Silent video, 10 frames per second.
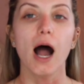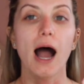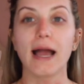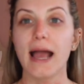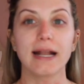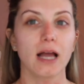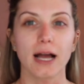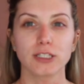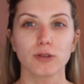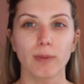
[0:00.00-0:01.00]

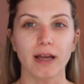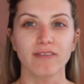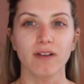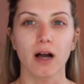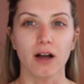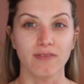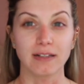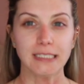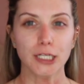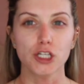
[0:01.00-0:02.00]
I do my
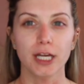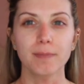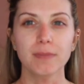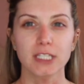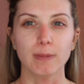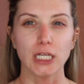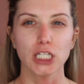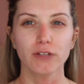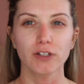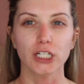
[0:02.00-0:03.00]
foundation,
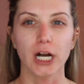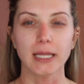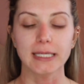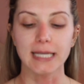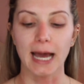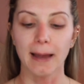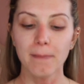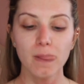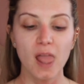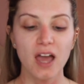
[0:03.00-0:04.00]
especially for during the day.